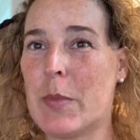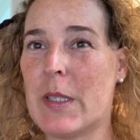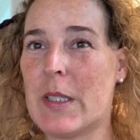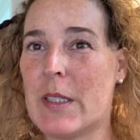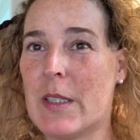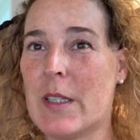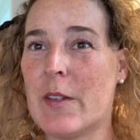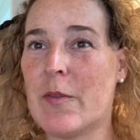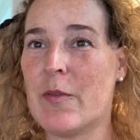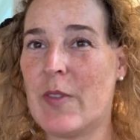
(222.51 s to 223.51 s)
but
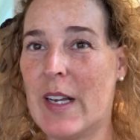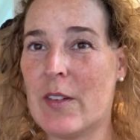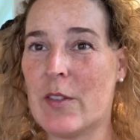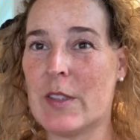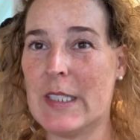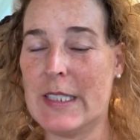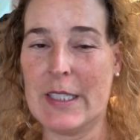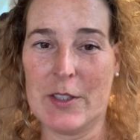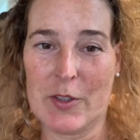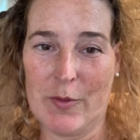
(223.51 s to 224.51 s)
the final
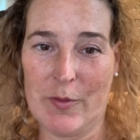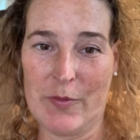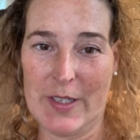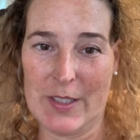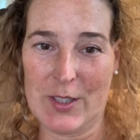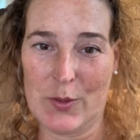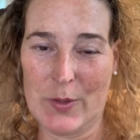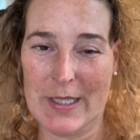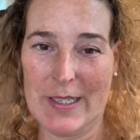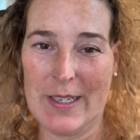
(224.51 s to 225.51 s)
details from phase
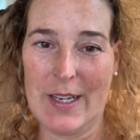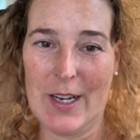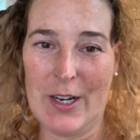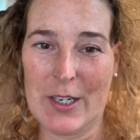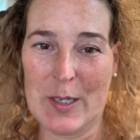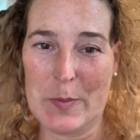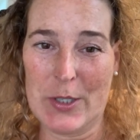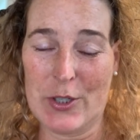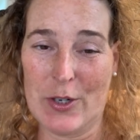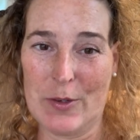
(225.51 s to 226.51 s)
3 are going to be
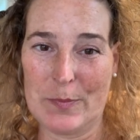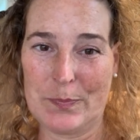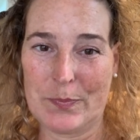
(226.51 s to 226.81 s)
shown.